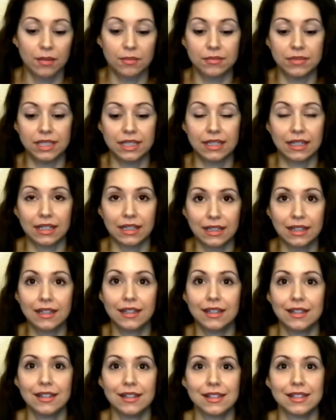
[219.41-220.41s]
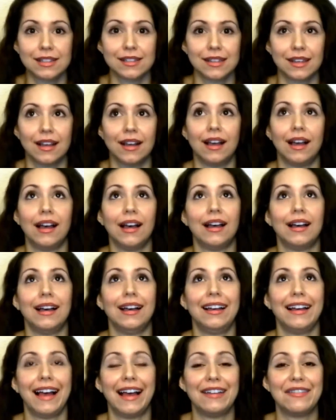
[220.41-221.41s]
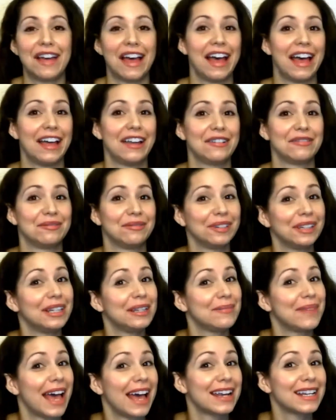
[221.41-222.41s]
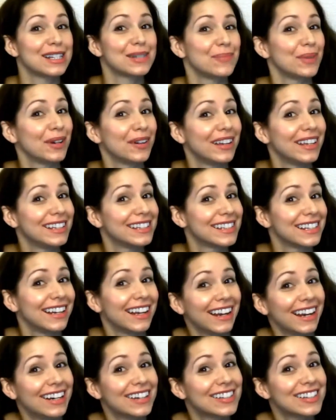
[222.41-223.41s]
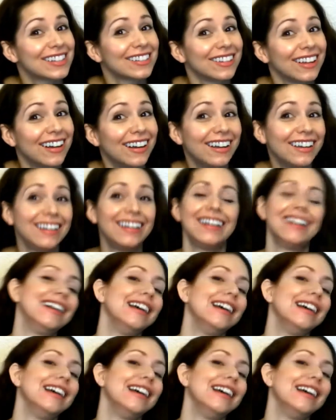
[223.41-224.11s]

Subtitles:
because I've had a really bad experience in a hair salon,